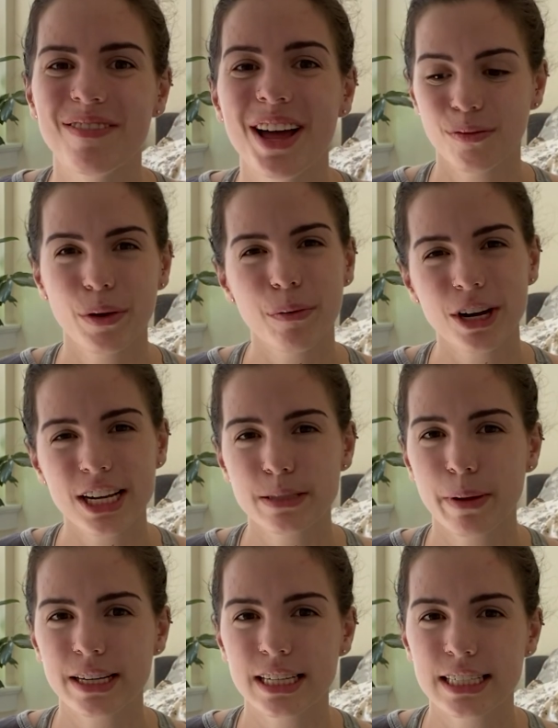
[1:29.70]
We weren't
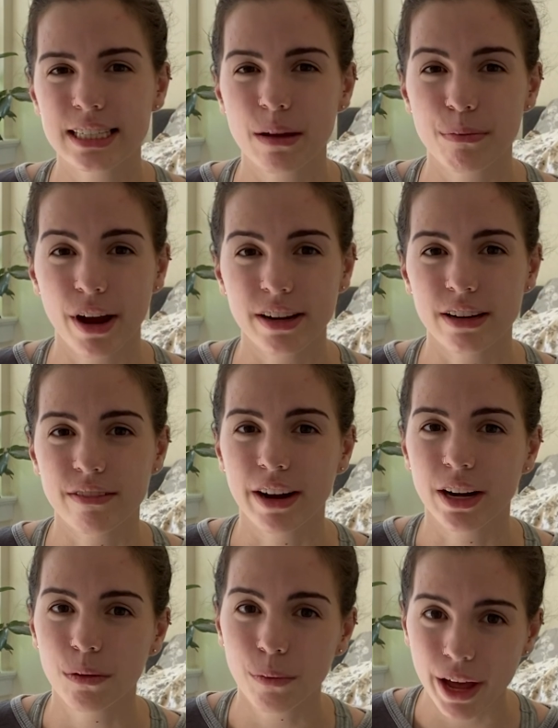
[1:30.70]
expecting to get pregnant
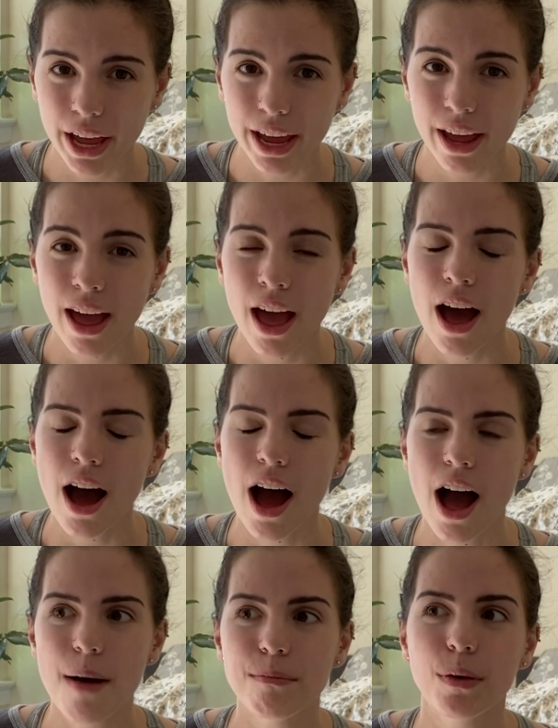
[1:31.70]
right away,
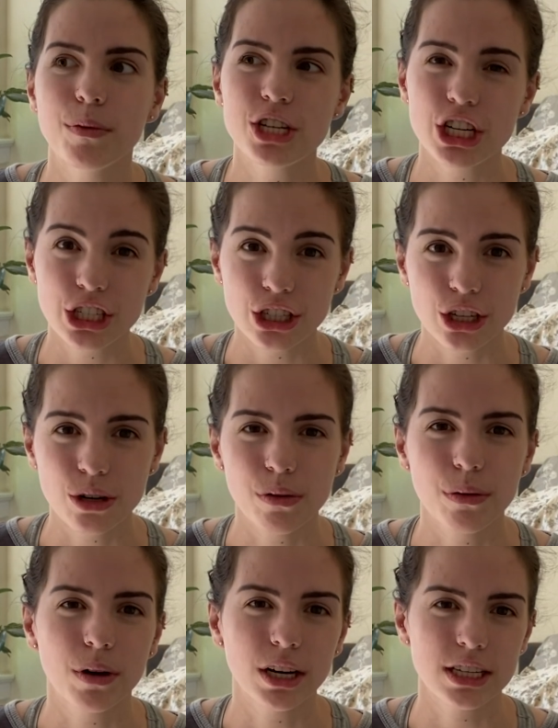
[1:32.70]
but we just knew we
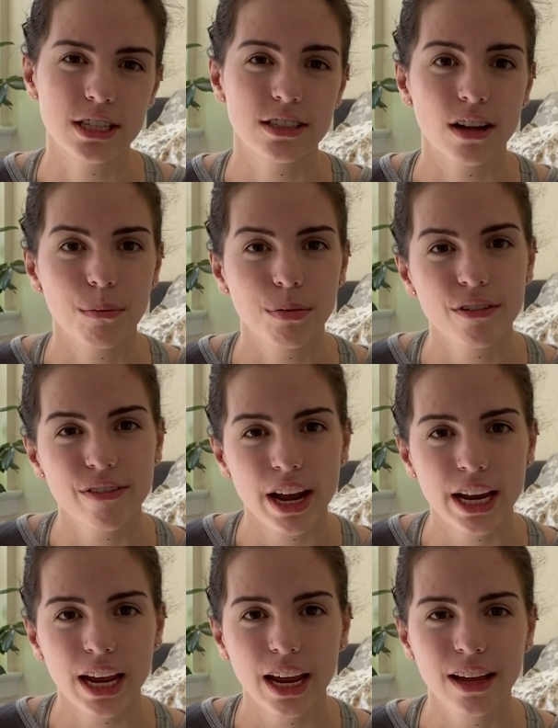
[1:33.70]
wanted to stop
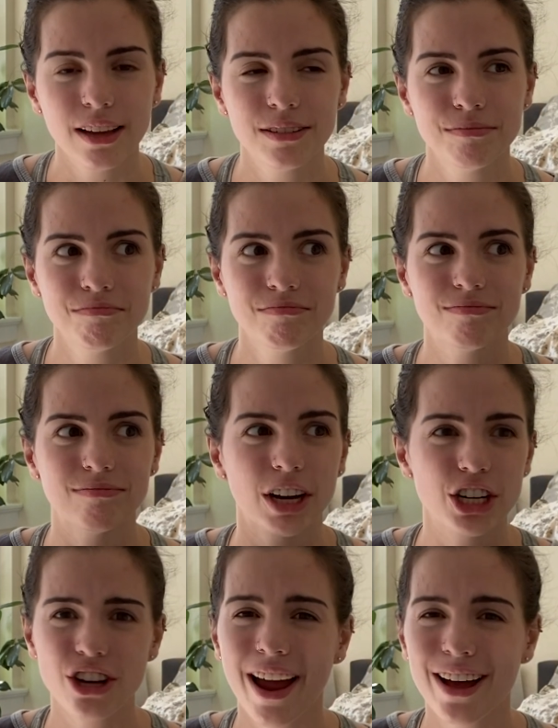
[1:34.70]
preventing a
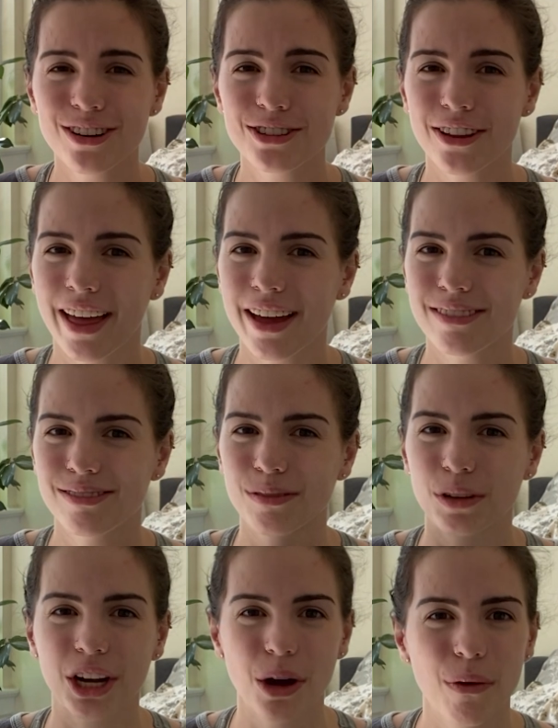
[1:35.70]
child so that,
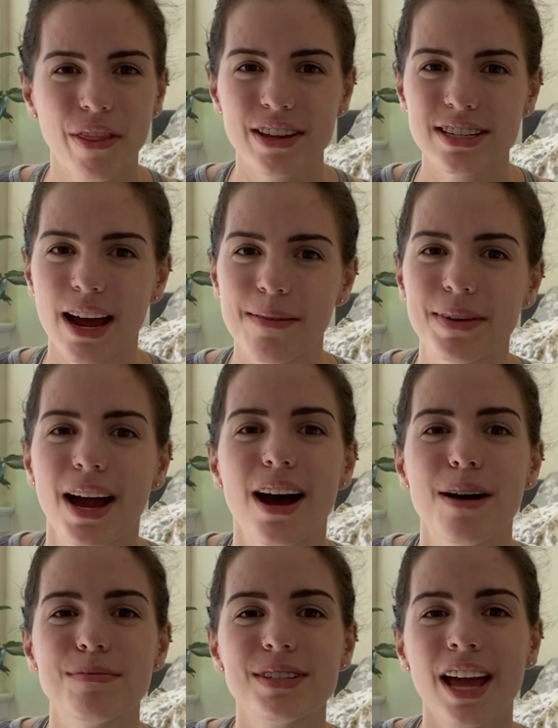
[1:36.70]
when the time
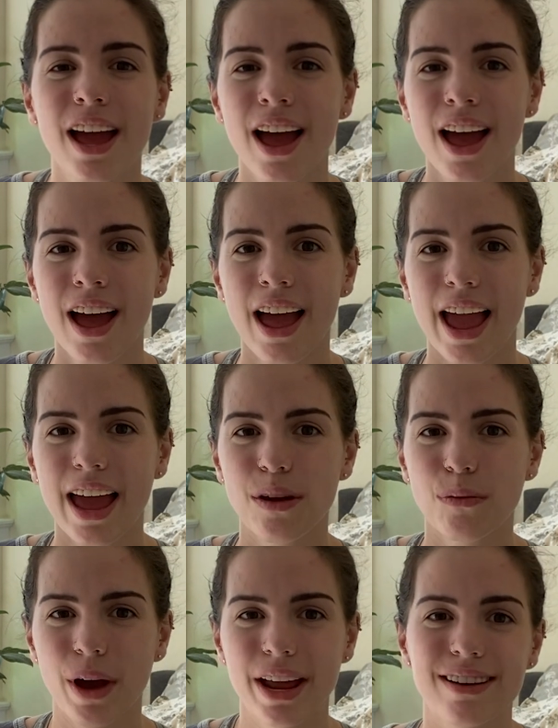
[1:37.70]
comes and
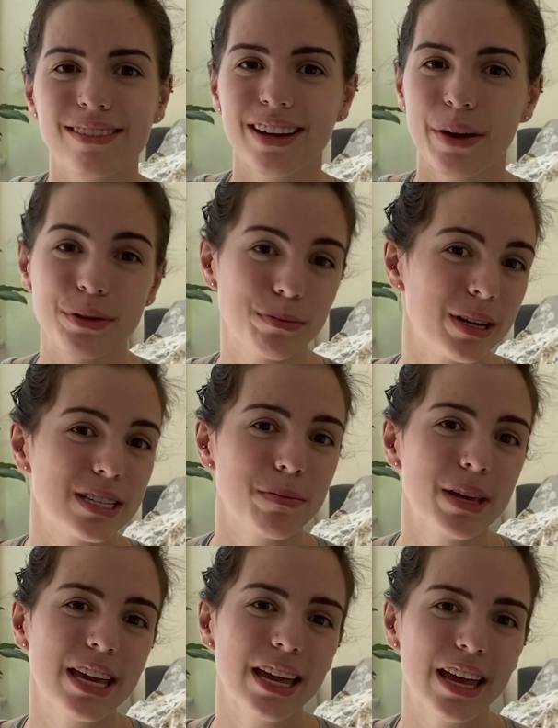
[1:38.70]
when it was meant to
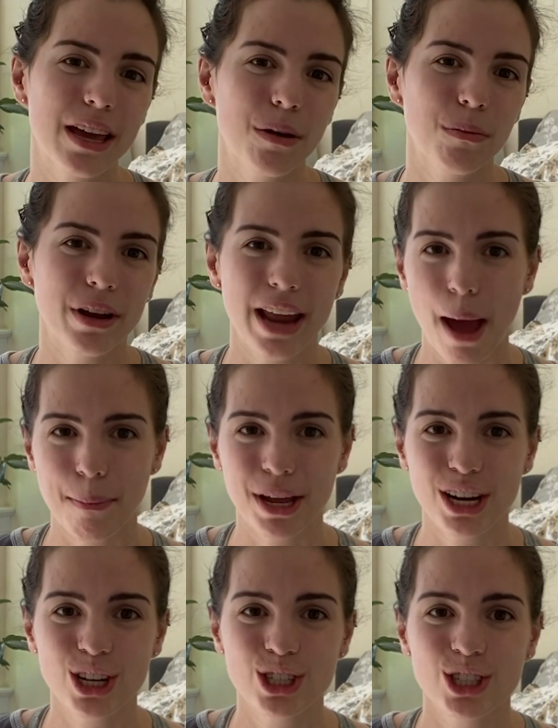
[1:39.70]
be, it would
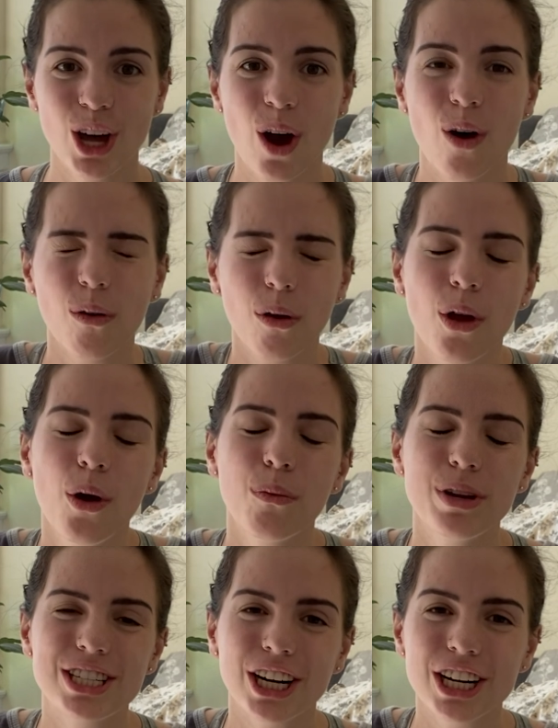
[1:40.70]
happen. So
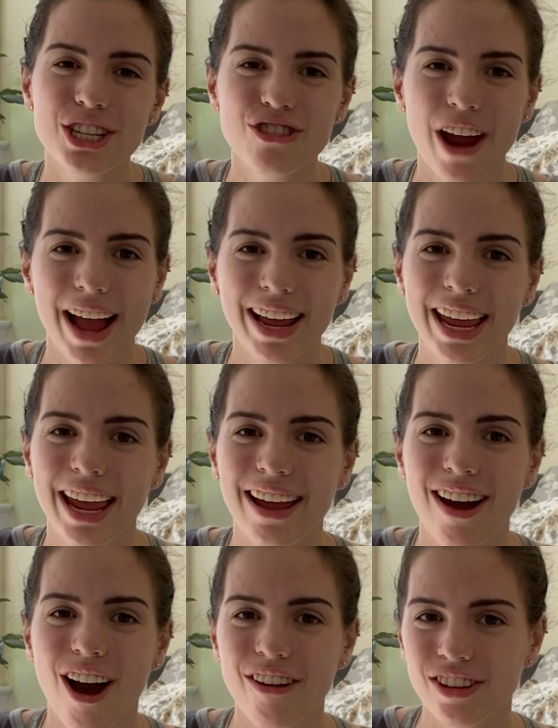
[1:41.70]
we started
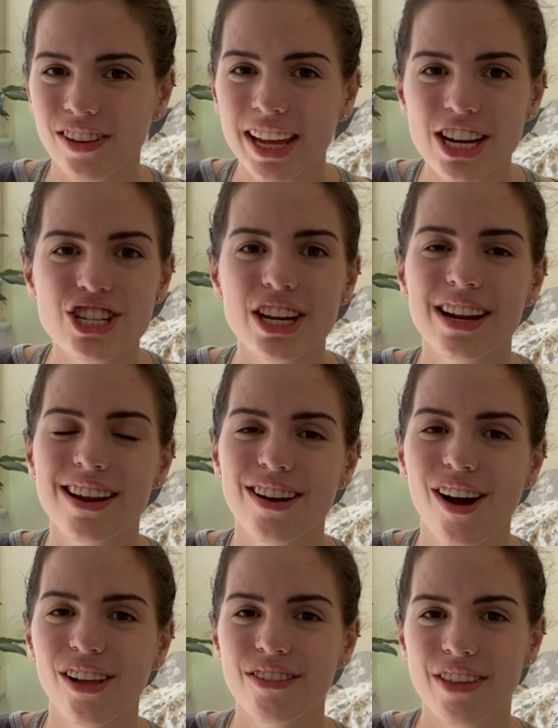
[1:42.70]
tracking ovulation and
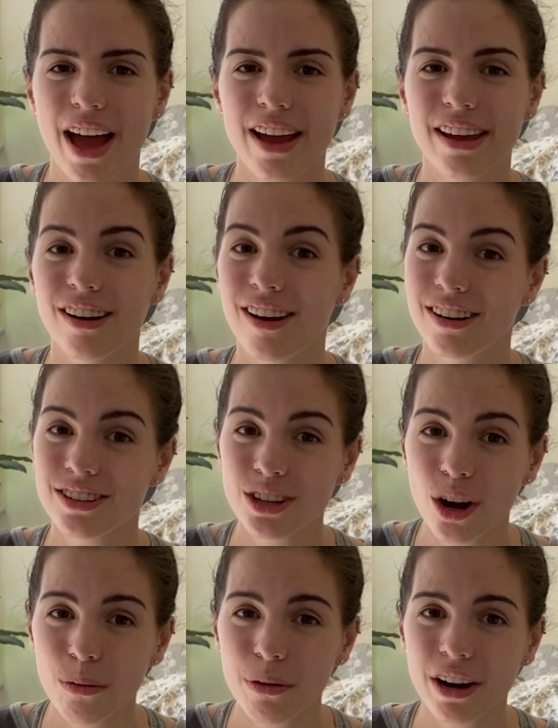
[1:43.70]
all of that in
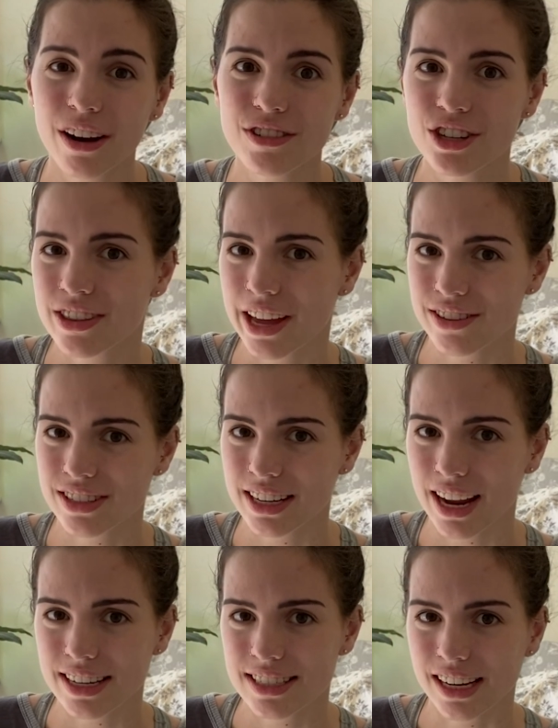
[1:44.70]
October of
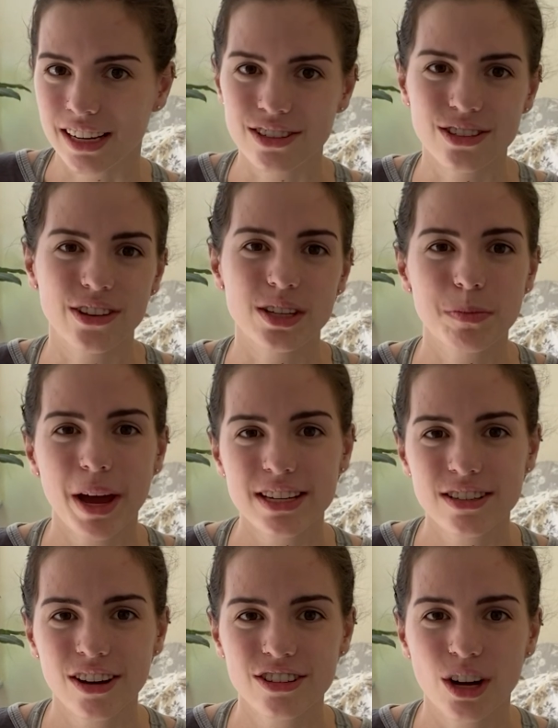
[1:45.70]
2019, so this
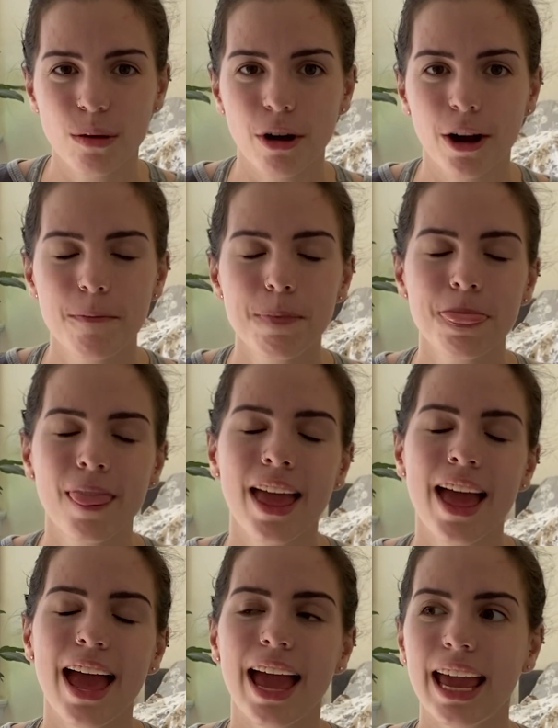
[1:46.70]
past October,
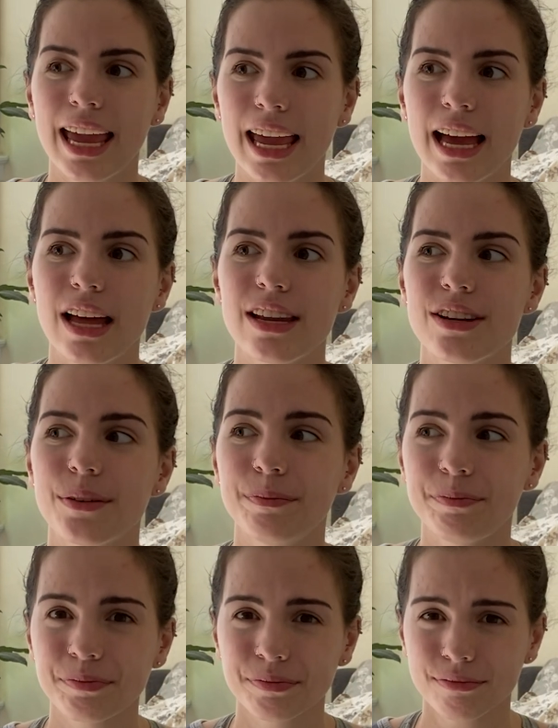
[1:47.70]
and
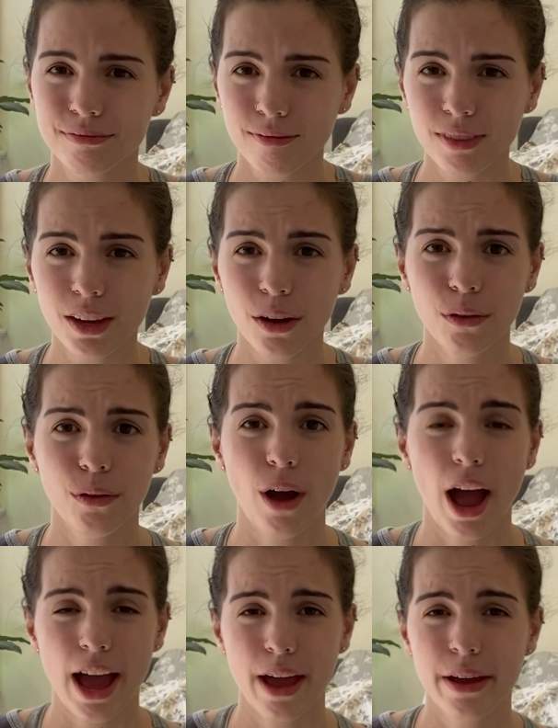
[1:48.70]

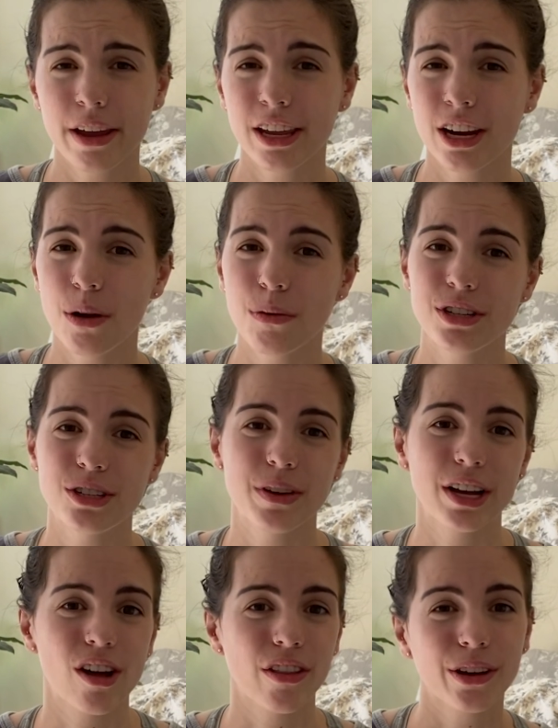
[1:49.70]
I, was
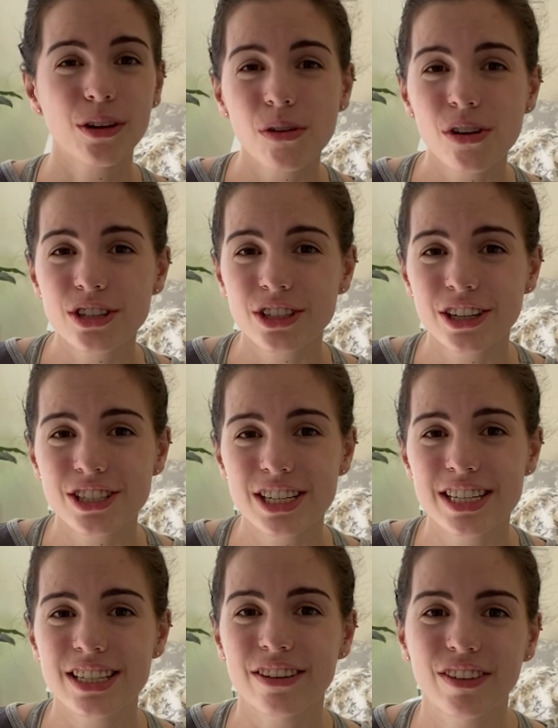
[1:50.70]
doing all the Google
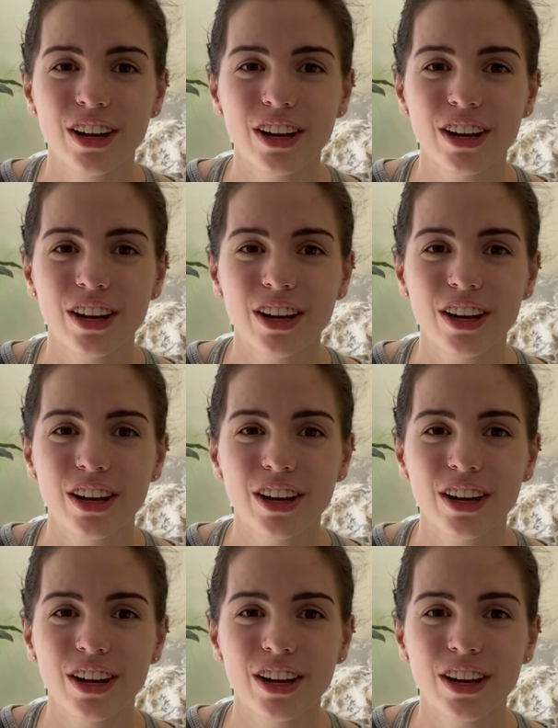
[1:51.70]
searches of,